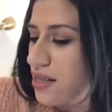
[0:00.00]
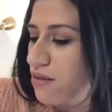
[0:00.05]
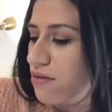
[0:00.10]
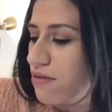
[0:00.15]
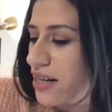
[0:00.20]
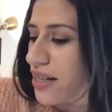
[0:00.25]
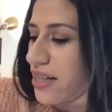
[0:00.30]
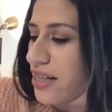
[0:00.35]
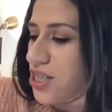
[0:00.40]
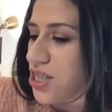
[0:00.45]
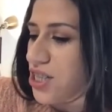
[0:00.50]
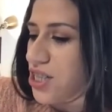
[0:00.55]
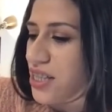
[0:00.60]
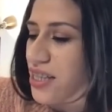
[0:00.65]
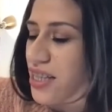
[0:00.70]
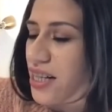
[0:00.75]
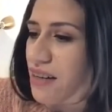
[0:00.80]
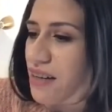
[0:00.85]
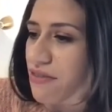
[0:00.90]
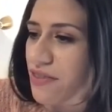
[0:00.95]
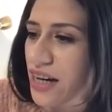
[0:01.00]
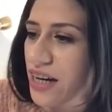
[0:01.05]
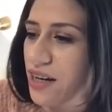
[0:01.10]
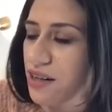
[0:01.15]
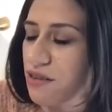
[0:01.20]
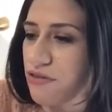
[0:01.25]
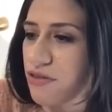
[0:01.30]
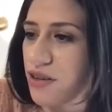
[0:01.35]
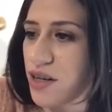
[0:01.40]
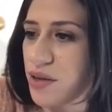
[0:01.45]
a rating sheet that I
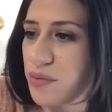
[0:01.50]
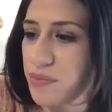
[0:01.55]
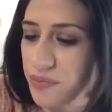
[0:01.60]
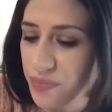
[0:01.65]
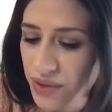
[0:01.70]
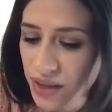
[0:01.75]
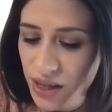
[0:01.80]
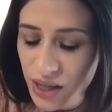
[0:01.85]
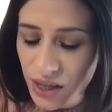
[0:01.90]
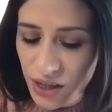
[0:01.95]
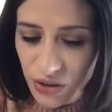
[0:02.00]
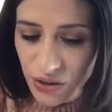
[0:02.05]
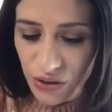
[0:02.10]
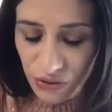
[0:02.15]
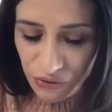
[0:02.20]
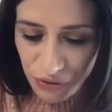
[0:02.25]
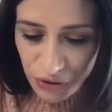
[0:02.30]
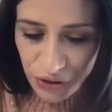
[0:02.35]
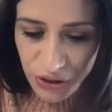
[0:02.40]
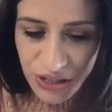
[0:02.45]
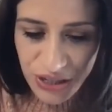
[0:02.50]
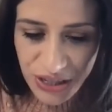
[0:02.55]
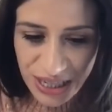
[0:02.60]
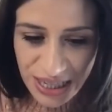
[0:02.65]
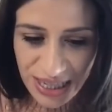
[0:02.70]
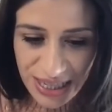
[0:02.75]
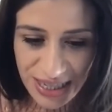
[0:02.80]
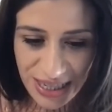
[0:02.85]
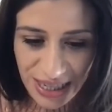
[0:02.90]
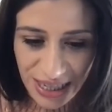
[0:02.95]
found from the first
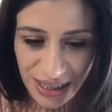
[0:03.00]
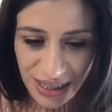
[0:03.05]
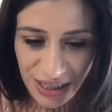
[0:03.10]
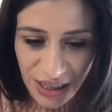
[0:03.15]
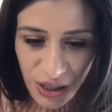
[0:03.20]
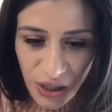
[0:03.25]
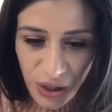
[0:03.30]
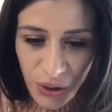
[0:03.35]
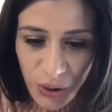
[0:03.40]
season,